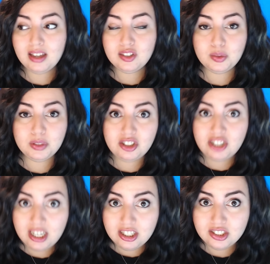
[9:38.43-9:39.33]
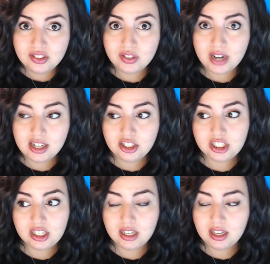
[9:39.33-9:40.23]
So it's a change in
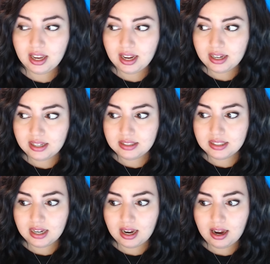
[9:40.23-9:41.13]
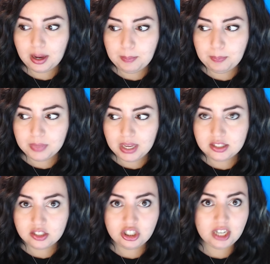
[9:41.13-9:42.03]
strategy, and it's
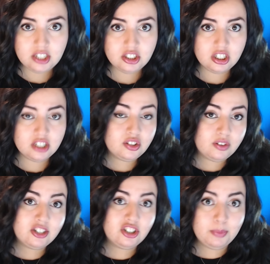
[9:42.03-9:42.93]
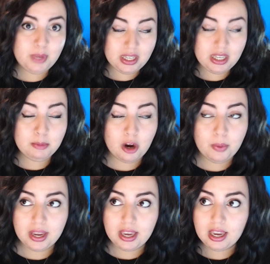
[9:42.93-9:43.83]
a direction I'm going to keep
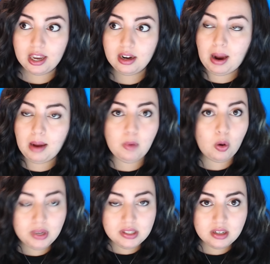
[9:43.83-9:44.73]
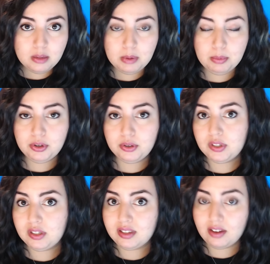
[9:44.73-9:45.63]
going in. I'm always going to be
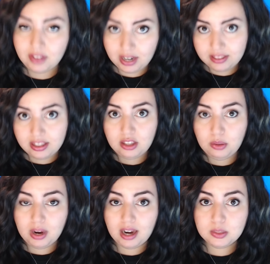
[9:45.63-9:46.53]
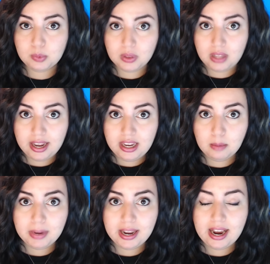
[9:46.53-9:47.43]
producing stuff that I think you guys will like,
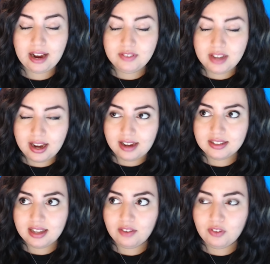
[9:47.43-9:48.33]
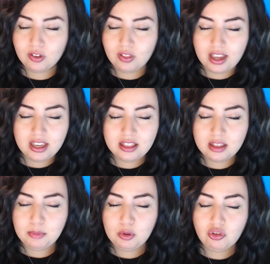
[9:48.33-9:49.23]
but I have to ask that if you're liking
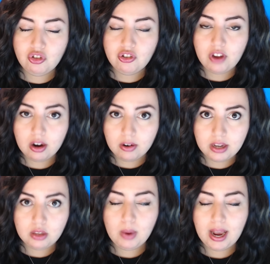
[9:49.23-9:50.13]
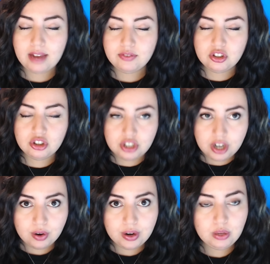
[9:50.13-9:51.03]
them, you share it. You have to
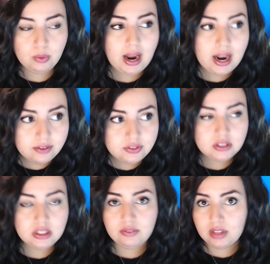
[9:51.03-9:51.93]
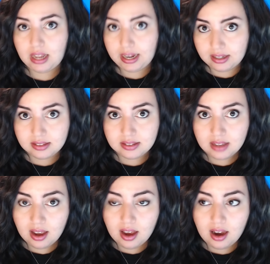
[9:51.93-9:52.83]
share it. You have to leave likes
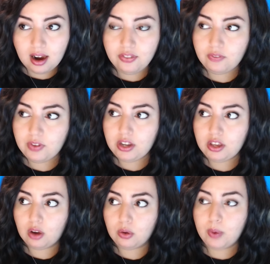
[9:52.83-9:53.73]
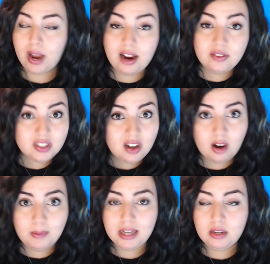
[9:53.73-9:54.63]
on the video. You have to
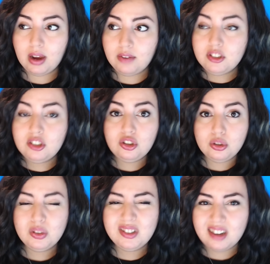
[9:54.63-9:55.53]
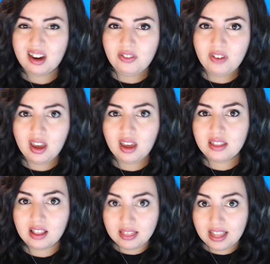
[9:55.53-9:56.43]
comment. You have to do stuff
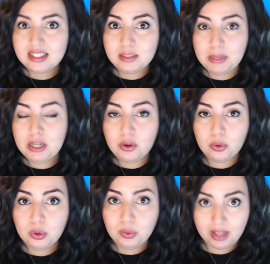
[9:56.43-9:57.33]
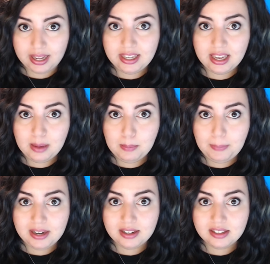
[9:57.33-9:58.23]
that lets me know you like it,
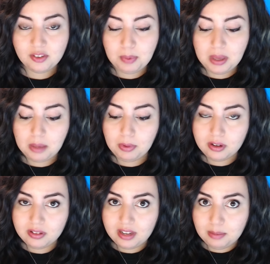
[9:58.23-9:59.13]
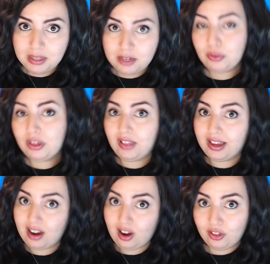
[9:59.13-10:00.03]
because if people are letting me know they
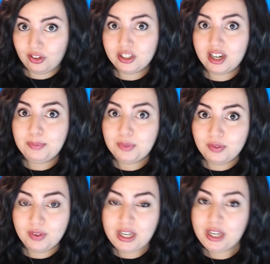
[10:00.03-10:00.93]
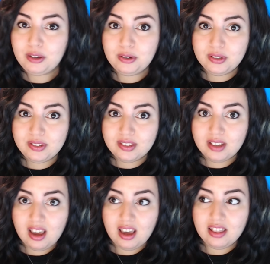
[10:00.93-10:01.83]
like other types of videos,
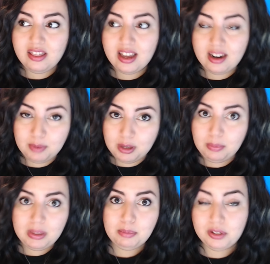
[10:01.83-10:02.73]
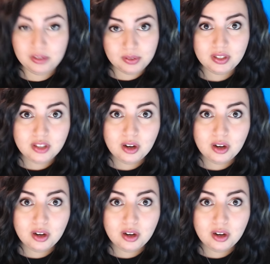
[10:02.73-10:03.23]
then I'm going to be producing